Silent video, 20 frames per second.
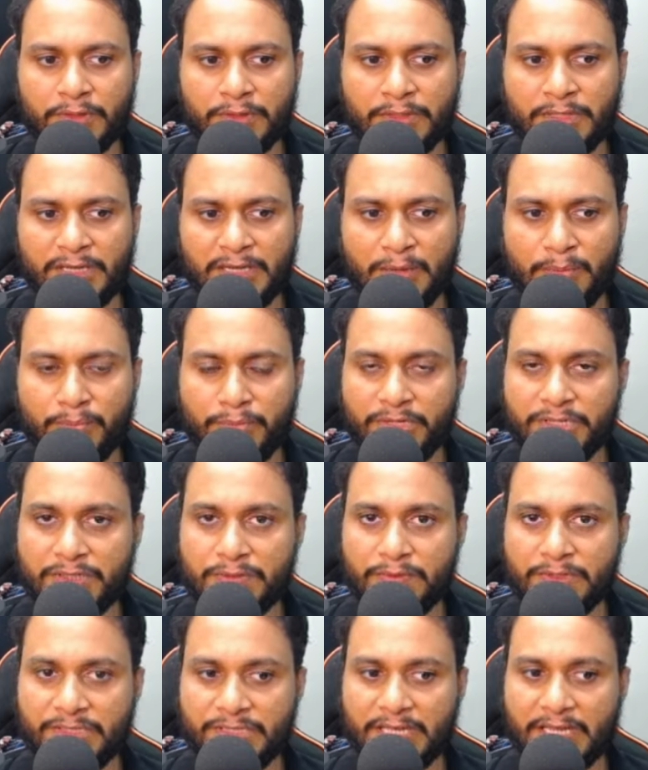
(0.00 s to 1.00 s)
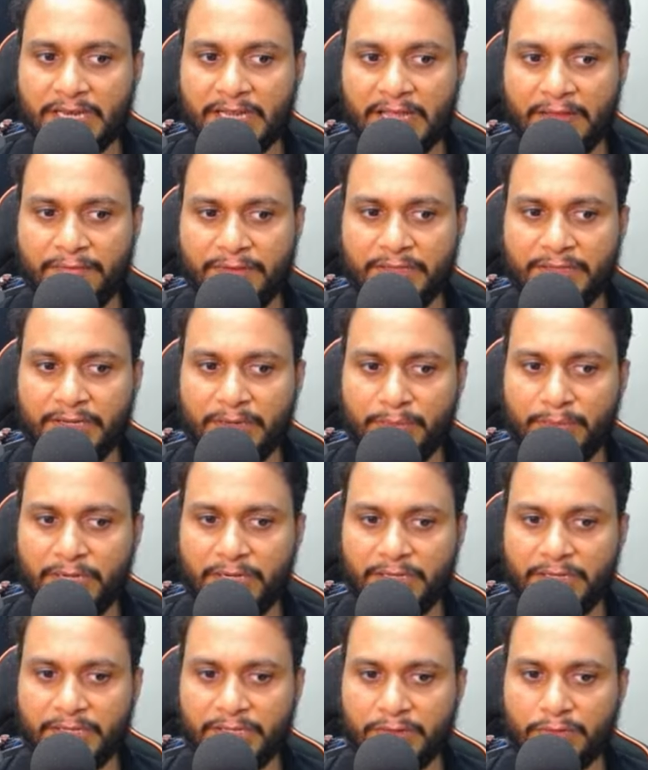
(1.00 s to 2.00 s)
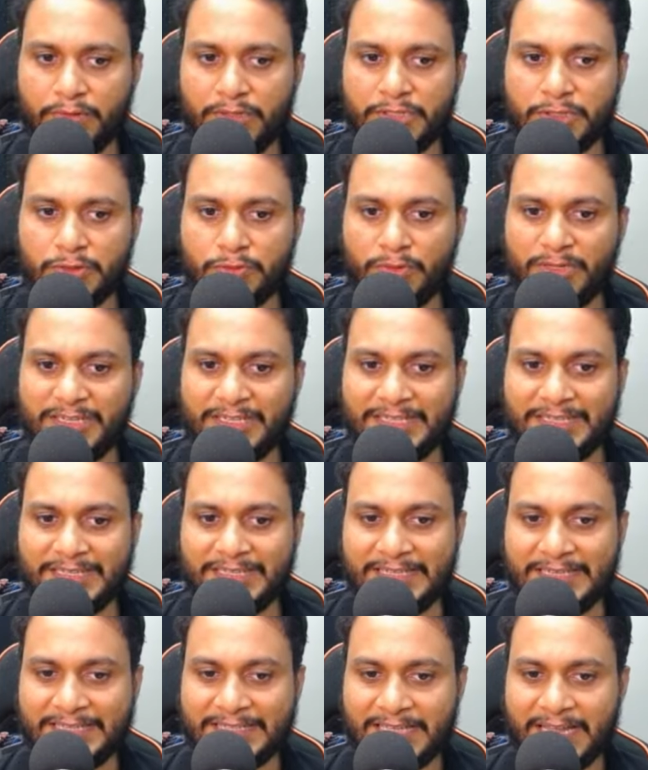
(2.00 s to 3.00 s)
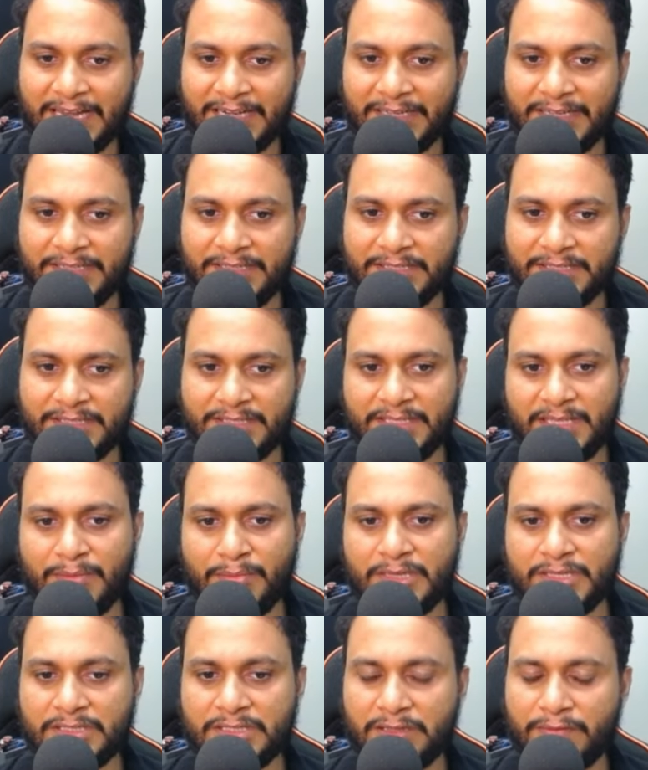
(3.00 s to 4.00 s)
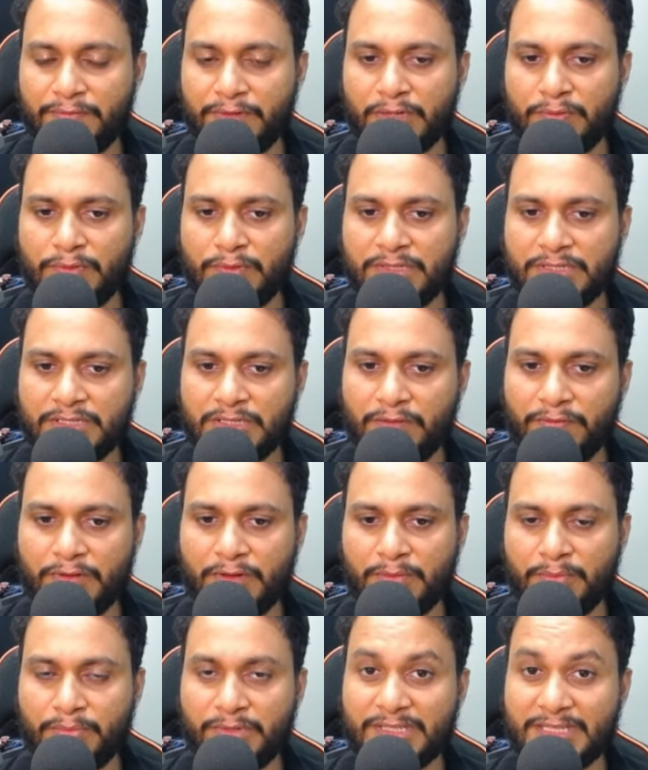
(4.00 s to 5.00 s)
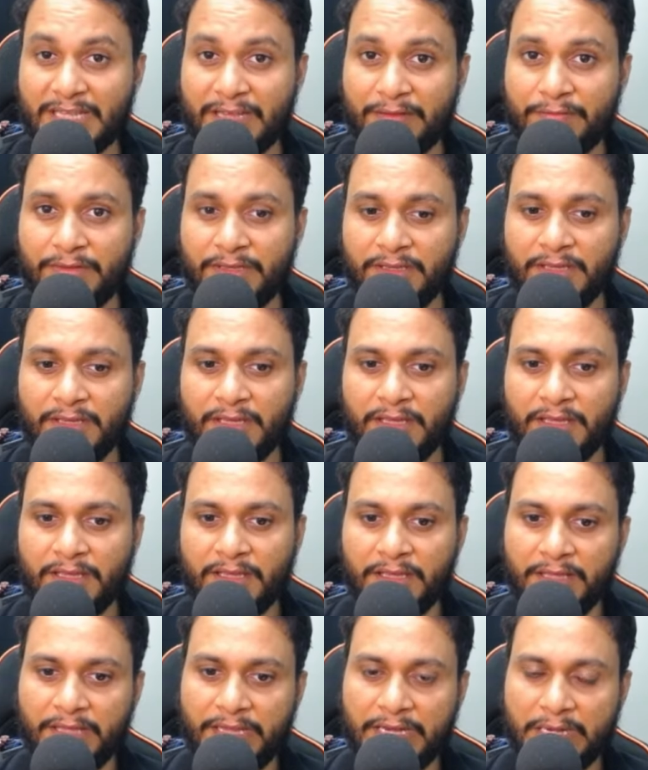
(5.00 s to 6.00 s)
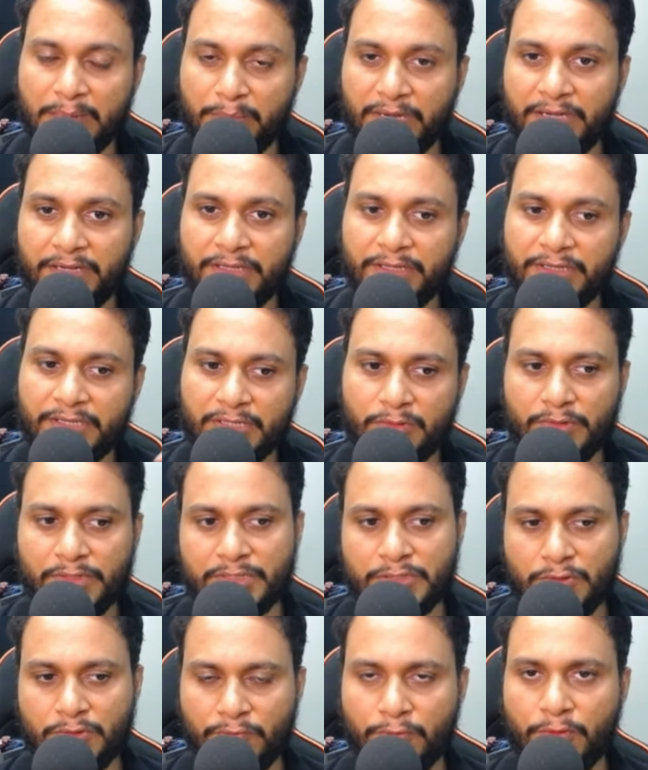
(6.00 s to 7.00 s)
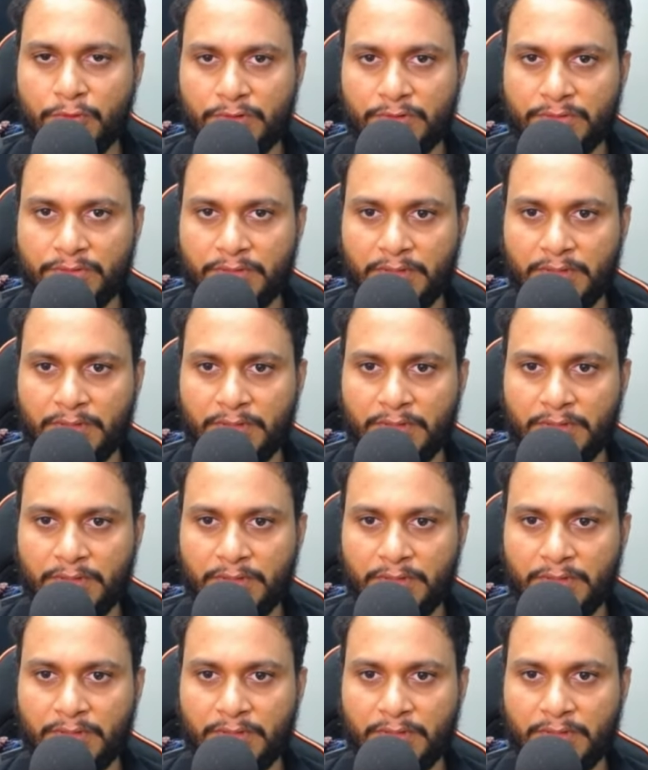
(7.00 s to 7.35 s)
the numbers which are having remainder equals to 1 is exactly the same as the frequency of numbers having remainder equals to 4.